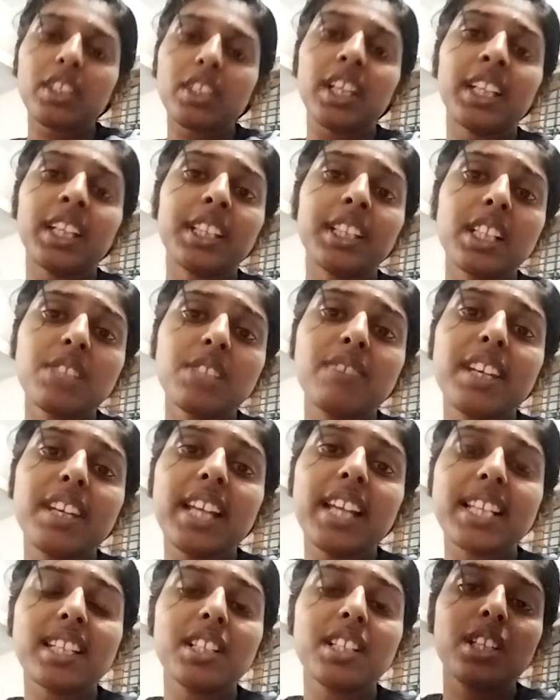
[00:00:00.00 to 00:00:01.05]
it is very
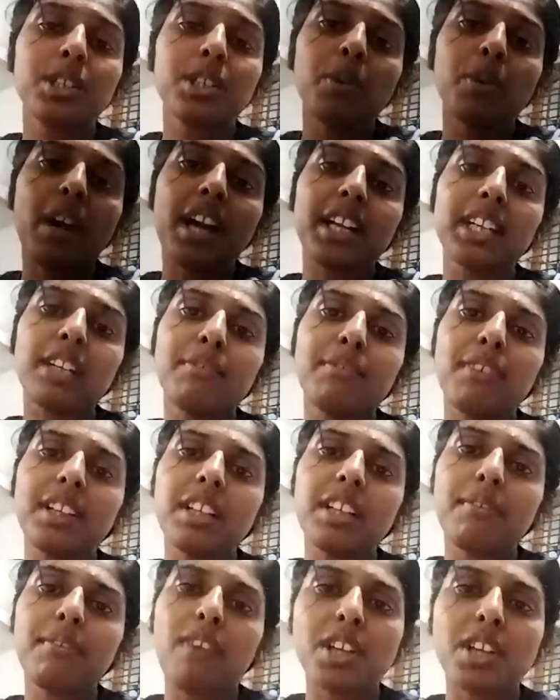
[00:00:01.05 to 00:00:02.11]
essential to identify the
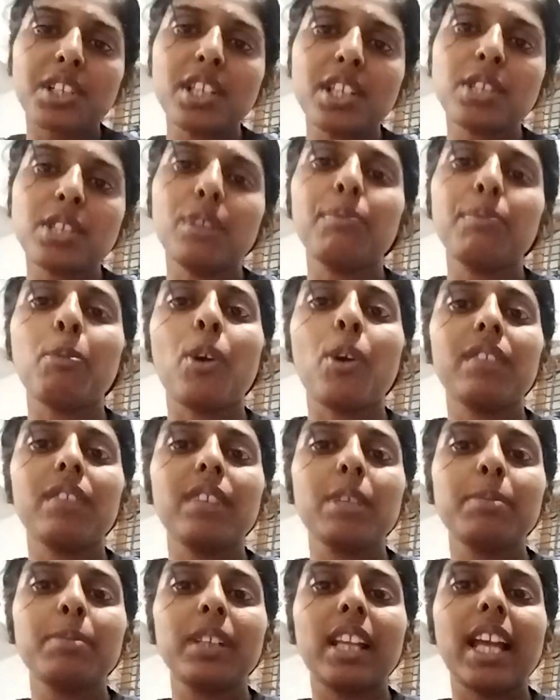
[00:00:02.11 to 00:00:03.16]
functions of modal
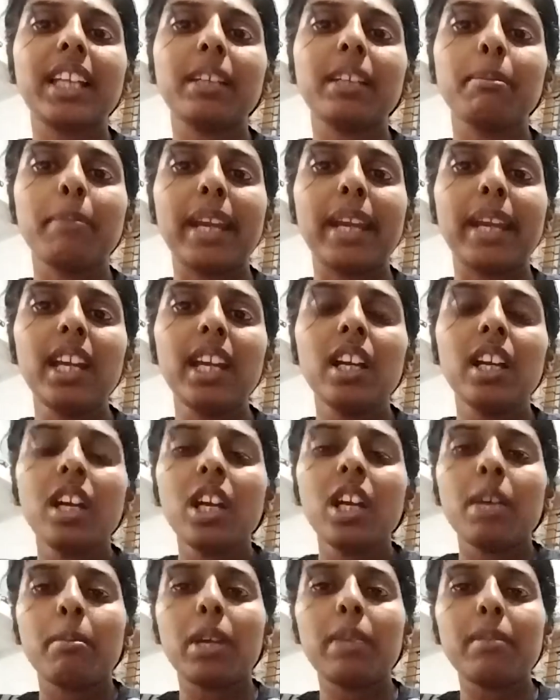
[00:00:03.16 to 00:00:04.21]
verb like may.
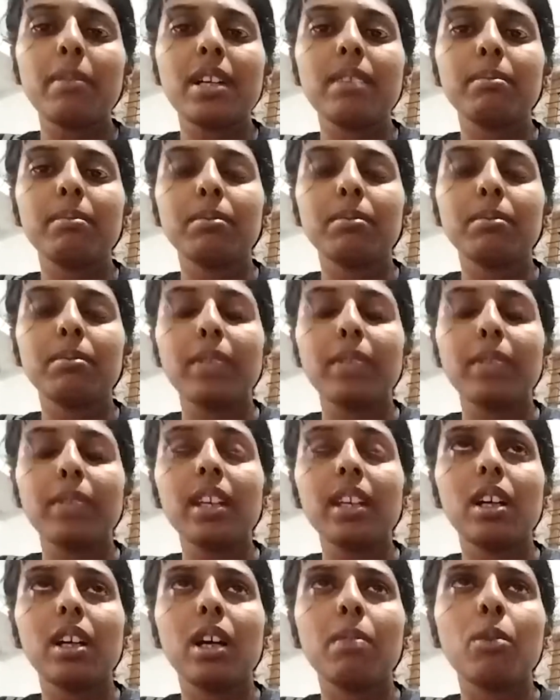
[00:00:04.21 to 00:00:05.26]

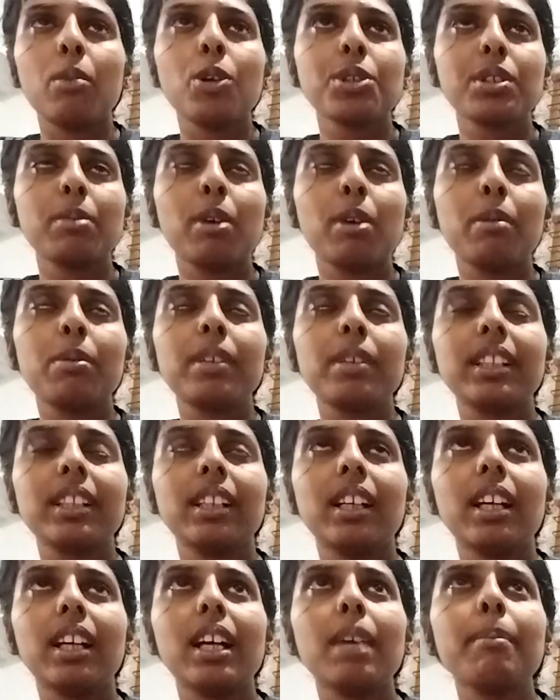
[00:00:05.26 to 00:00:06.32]
Most probably
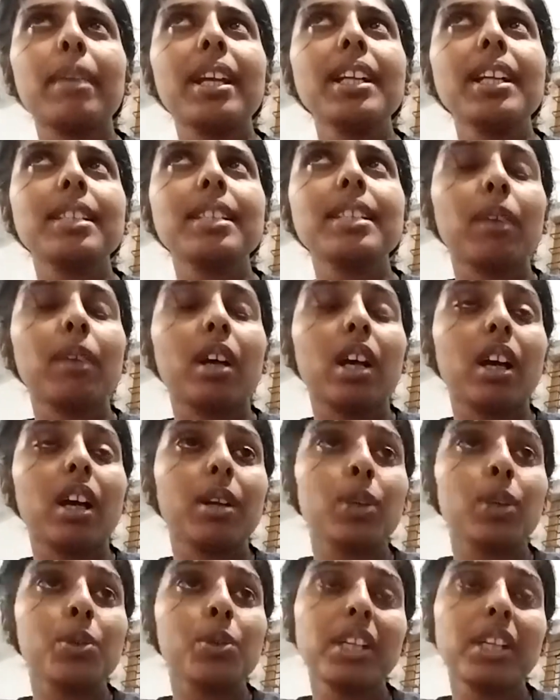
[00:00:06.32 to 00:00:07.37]
may
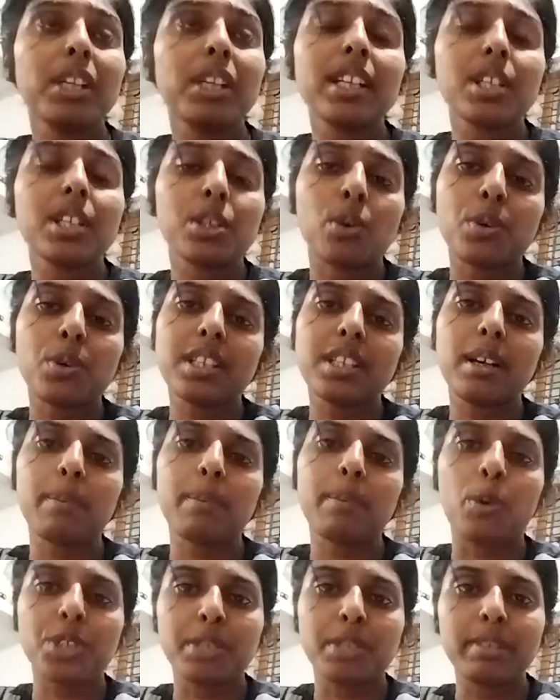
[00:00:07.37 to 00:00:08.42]
usually shows the
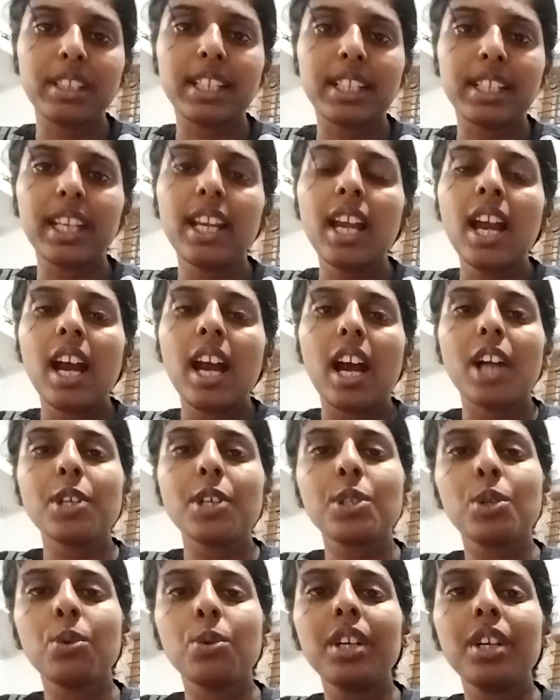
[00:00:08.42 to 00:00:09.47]
possibility, and
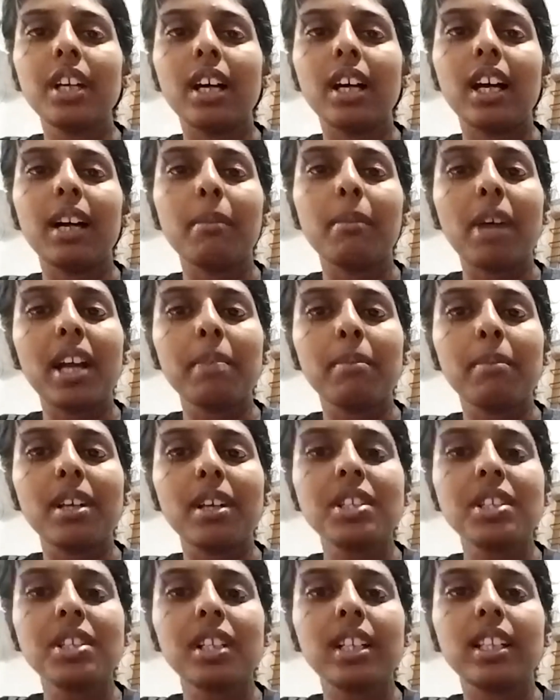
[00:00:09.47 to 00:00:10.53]
should and
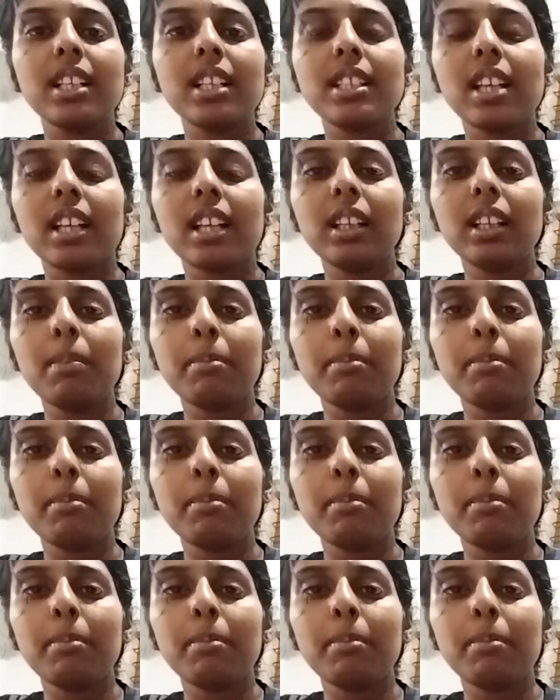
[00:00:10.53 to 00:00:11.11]
must. These are the